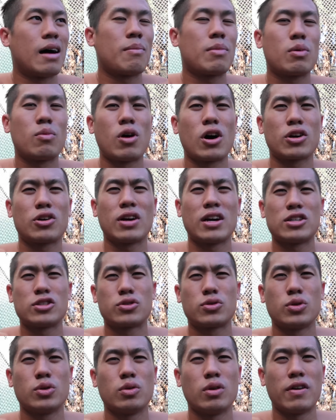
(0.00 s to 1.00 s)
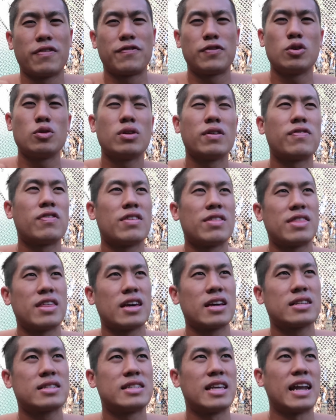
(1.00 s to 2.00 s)
gonna walk you guys through a few different
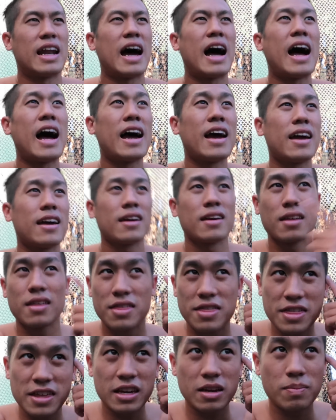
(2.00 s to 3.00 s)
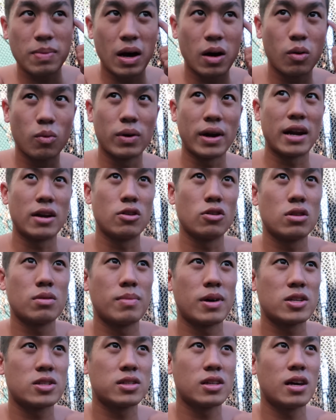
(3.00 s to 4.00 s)
things that I think about when I do the
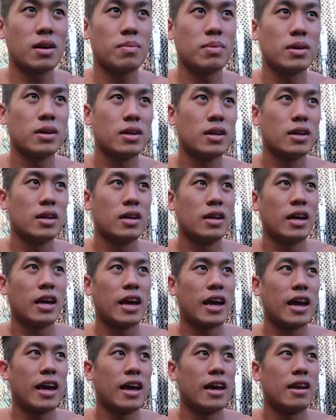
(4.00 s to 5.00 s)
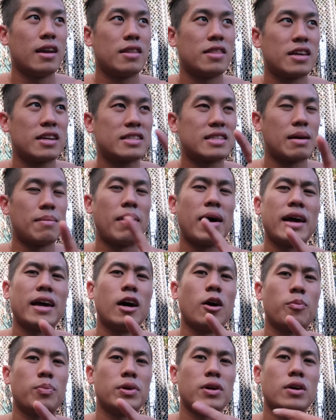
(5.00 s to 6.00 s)
muscle up, and things that might
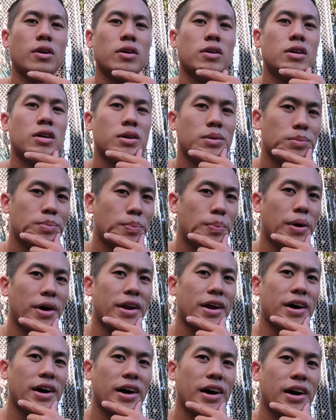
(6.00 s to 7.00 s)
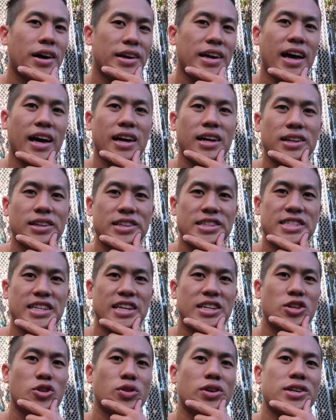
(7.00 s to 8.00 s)
help you. But yeah, let's
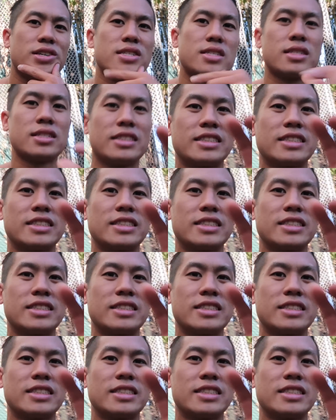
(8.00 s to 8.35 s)
get to this.